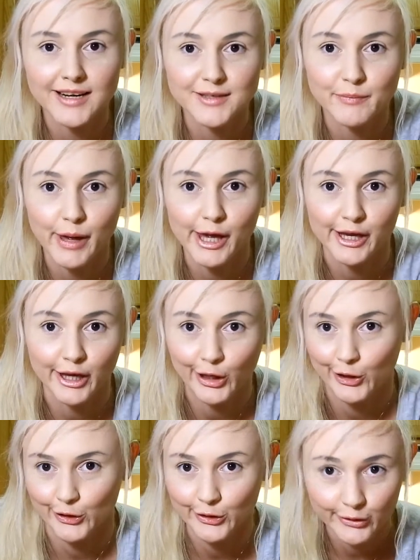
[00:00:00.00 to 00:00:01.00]
that is
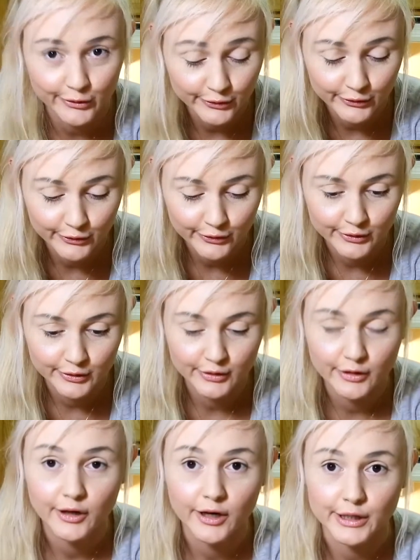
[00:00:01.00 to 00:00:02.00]
pancake.
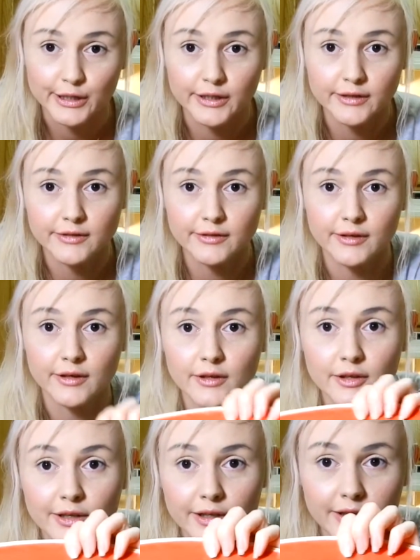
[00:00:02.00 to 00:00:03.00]
Uh, it's
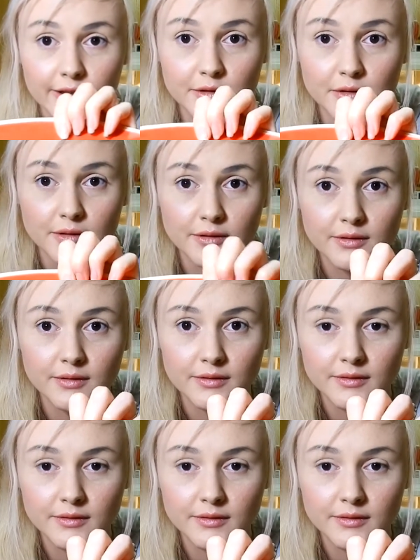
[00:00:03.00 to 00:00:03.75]
gonna look a little